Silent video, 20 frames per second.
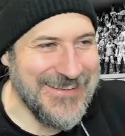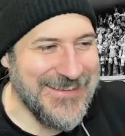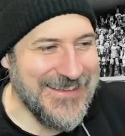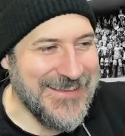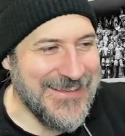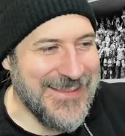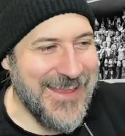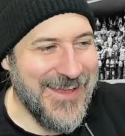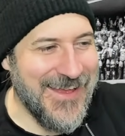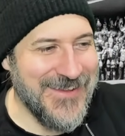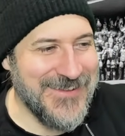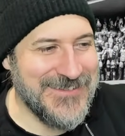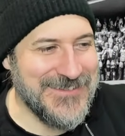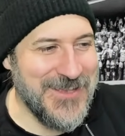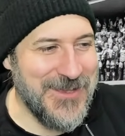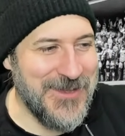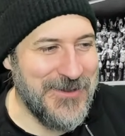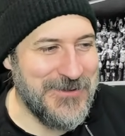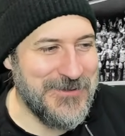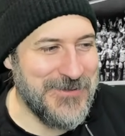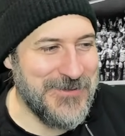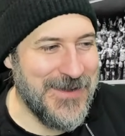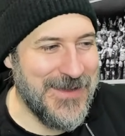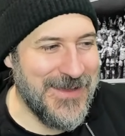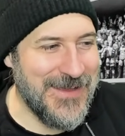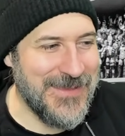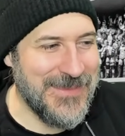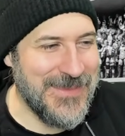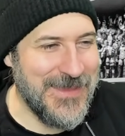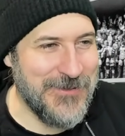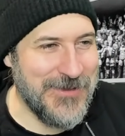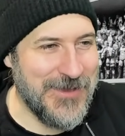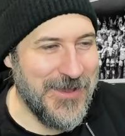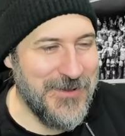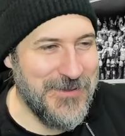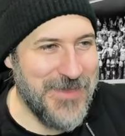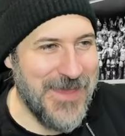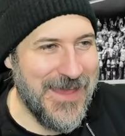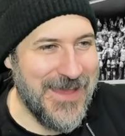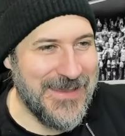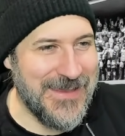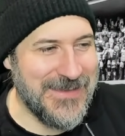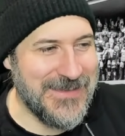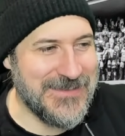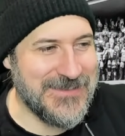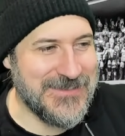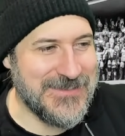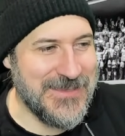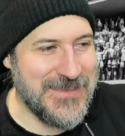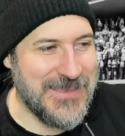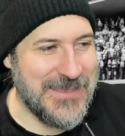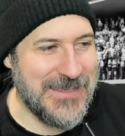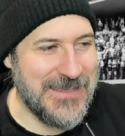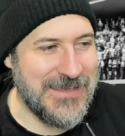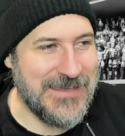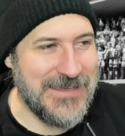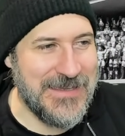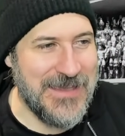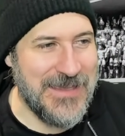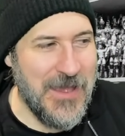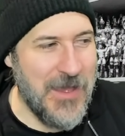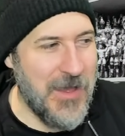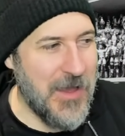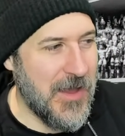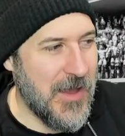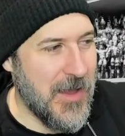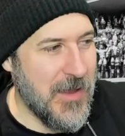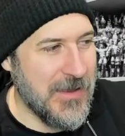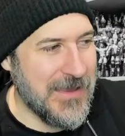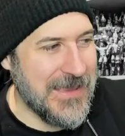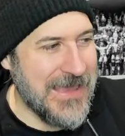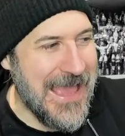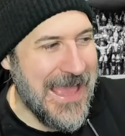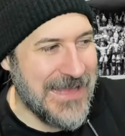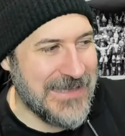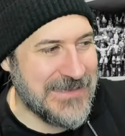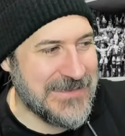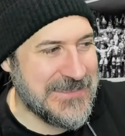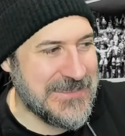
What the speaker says: there we go. That is the cat